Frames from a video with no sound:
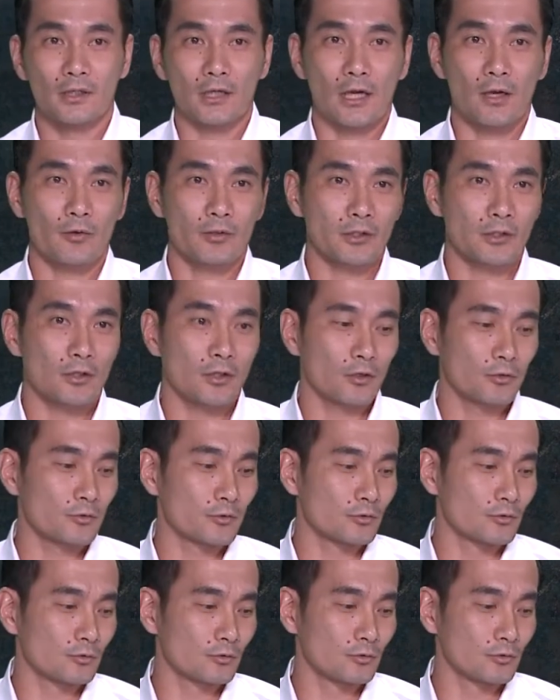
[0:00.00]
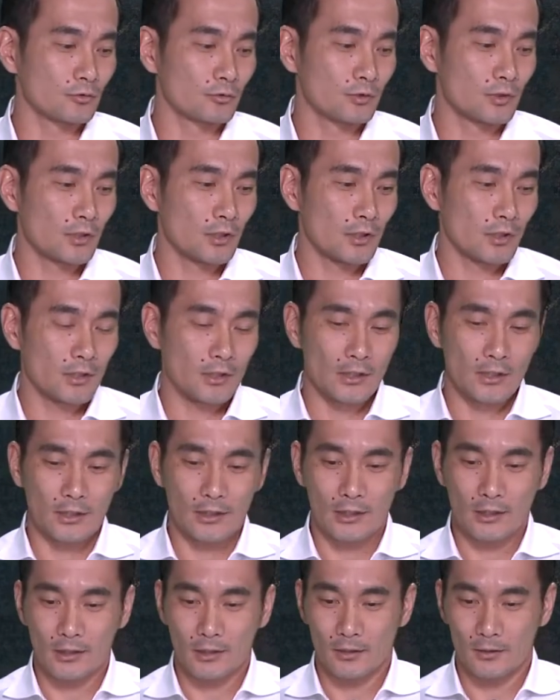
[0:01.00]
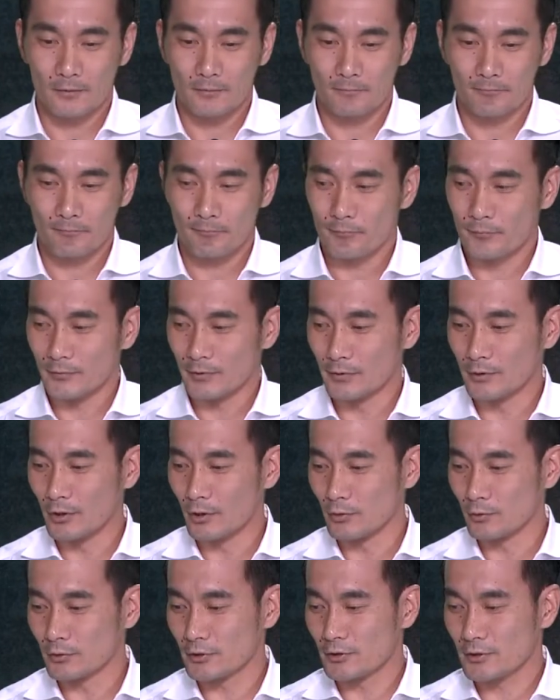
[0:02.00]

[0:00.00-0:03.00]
I want to go to those